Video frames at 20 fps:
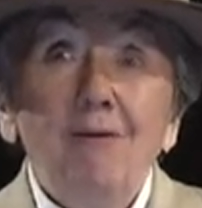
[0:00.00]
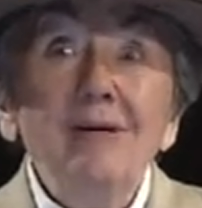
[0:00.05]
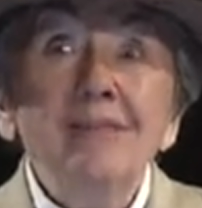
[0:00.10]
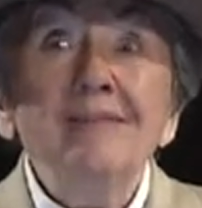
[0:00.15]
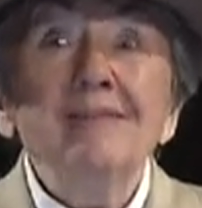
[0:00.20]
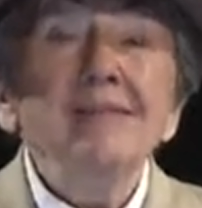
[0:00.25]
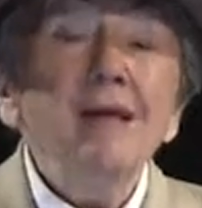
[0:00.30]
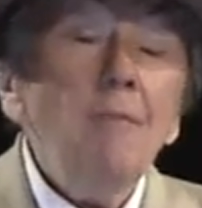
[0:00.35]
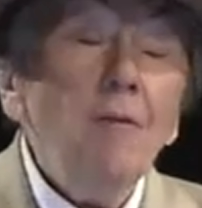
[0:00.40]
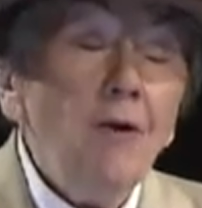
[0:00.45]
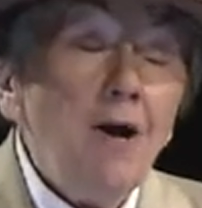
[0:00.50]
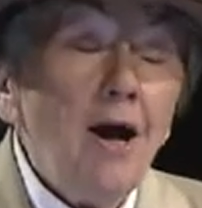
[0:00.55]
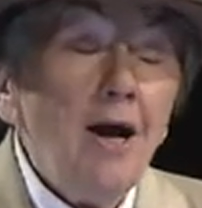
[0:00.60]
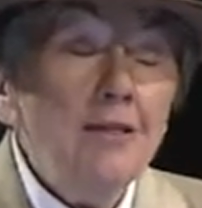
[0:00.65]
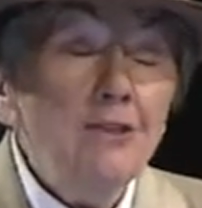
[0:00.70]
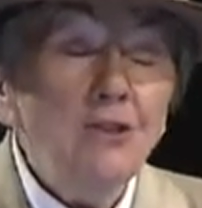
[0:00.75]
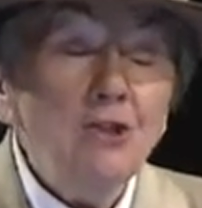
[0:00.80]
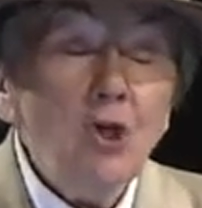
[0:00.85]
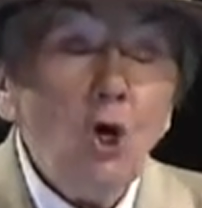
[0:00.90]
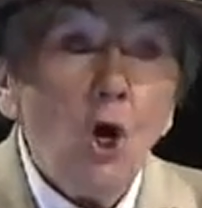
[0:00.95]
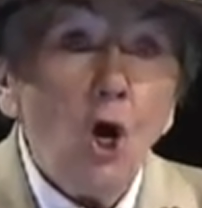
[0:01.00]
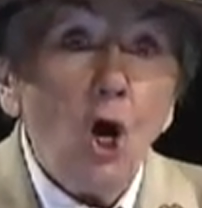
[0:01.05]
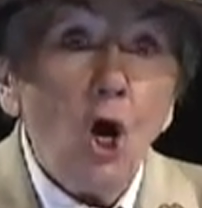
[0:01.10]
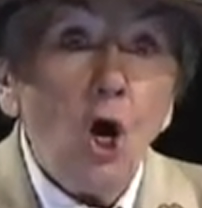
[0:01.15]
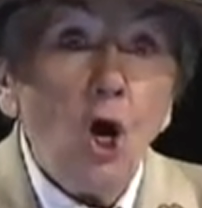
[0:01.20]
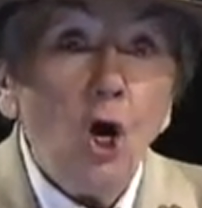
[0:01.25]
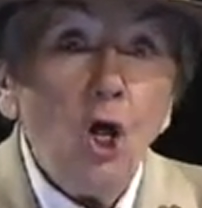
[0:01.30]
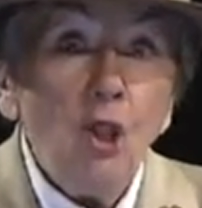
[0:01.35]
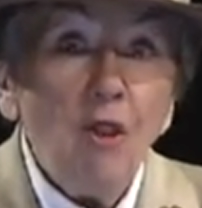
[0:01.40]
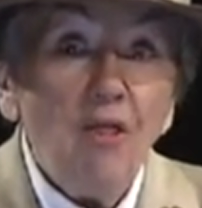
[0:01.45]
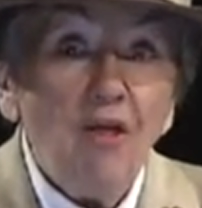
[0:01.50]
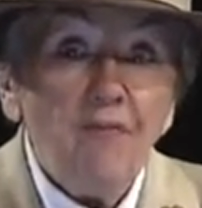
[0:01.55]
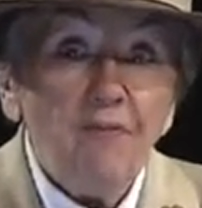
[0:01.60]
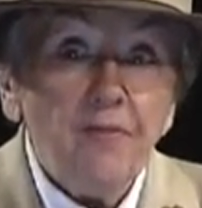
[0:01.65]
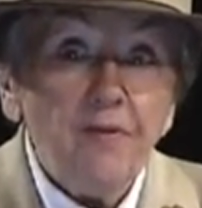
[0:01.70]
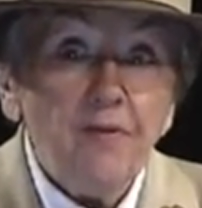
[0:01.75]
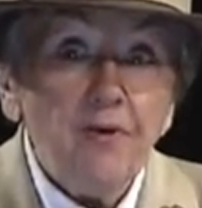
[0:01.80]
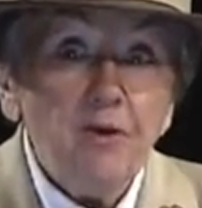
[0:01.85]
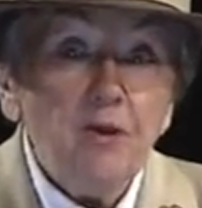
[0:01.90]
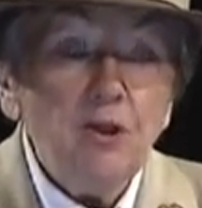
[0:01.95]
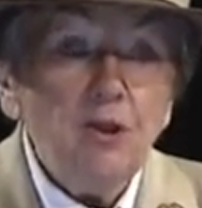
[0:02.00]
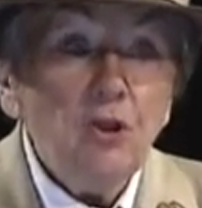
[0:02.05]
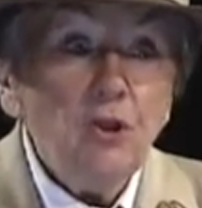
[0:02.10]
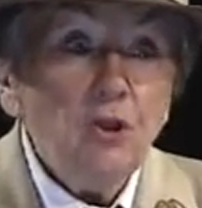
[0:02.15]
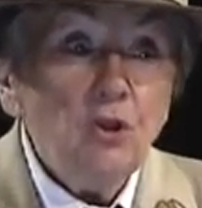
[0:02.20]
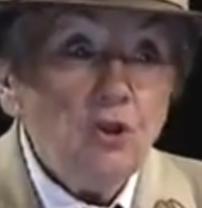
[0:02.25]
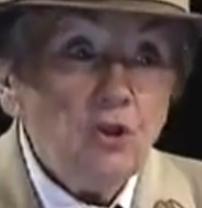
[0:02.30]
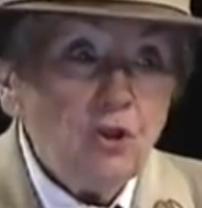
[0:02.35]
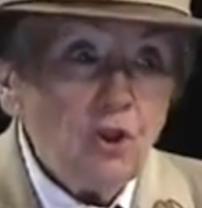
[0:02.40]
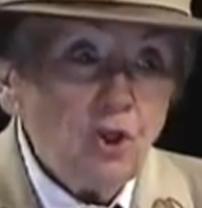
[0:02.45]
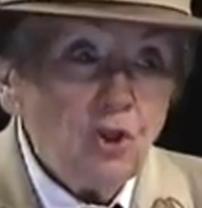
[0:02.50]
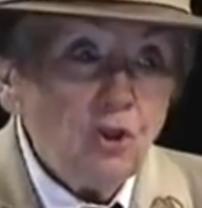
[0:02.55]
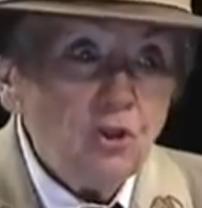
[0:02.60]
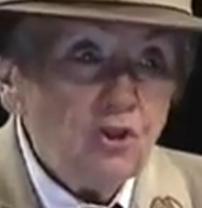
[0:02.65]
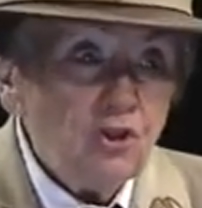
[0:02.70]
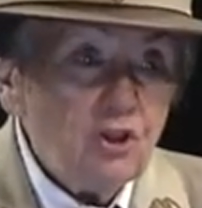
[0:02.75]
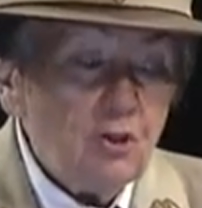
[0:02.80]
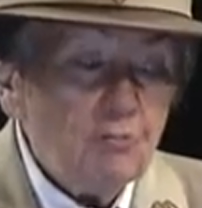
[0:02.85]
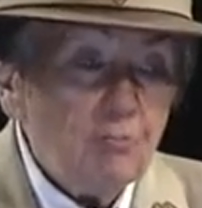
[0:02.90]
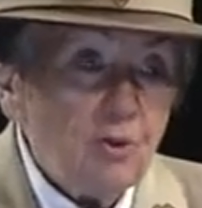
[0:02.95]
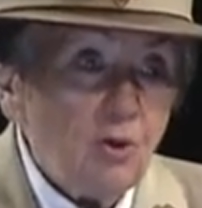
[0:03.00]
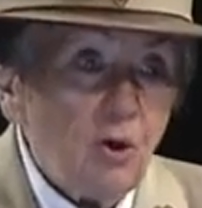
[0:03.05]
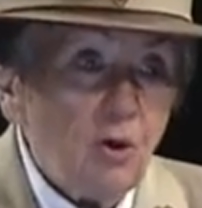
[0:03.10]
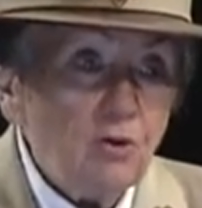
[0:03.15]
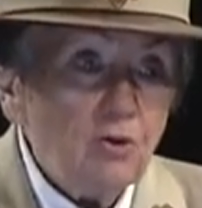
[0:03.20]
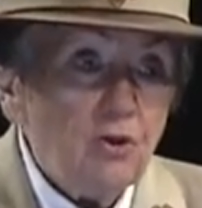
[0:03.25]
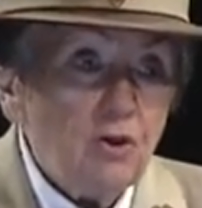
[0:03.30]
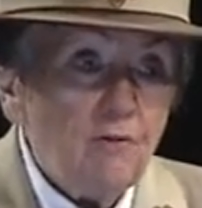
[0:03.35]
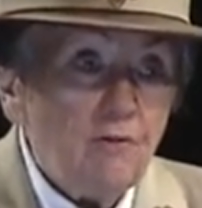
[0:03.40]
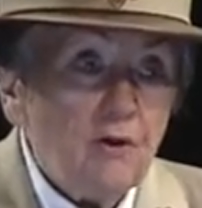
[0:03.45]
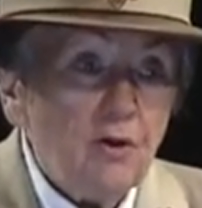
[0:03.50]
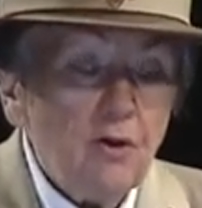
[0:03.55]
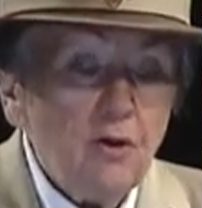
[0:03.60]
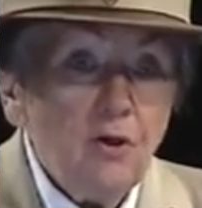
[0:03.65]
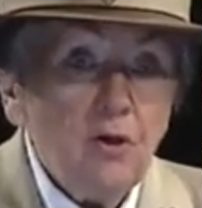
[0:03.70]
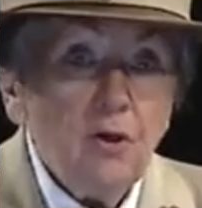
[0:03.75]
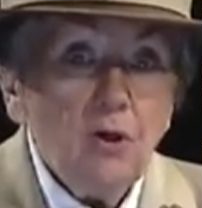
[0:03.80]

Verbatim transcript: one summer I saw that the shirts that belonged to the